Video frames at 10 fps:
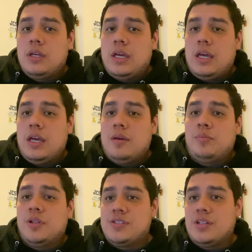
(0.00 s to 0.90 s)

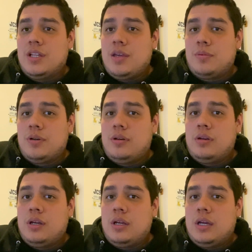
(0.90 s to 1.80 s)
and plus the
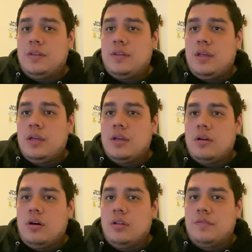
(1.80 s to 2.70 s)
labor, I
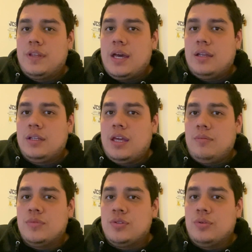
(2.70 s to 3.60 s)
think all of that
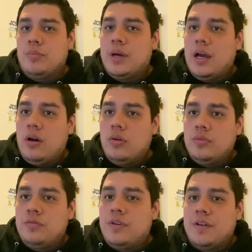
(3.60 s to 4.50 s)
came to
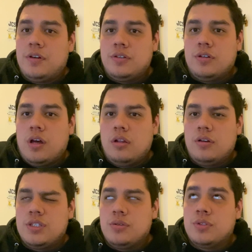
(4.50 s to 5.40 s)
about
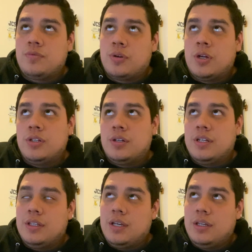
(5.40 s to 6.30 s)
$500. It was
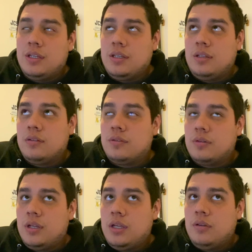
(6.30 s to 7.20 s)
$493,
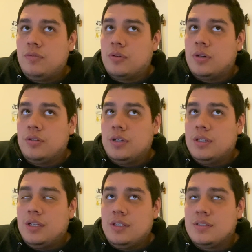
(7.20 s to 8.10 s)

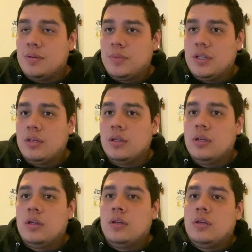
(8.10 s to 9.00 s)
$490 something.
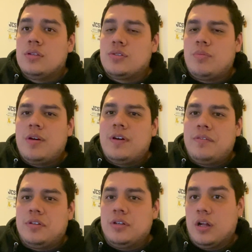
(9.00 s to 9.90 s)
So about
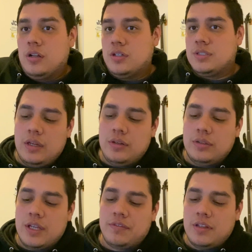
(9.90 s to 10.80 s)
$500.
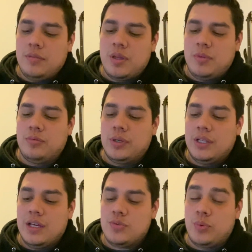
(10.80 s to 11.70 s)
It definitely made me
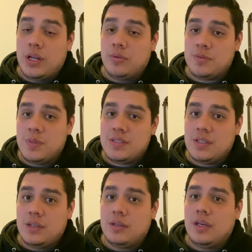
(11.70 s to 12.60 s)
realize what I was
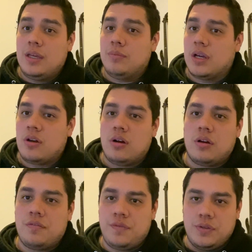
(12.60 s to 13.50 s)
missing, and my
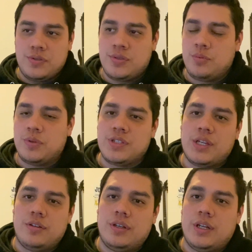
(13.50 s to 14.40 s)
car feels super
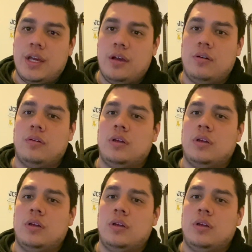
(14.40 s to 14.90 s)
centered now.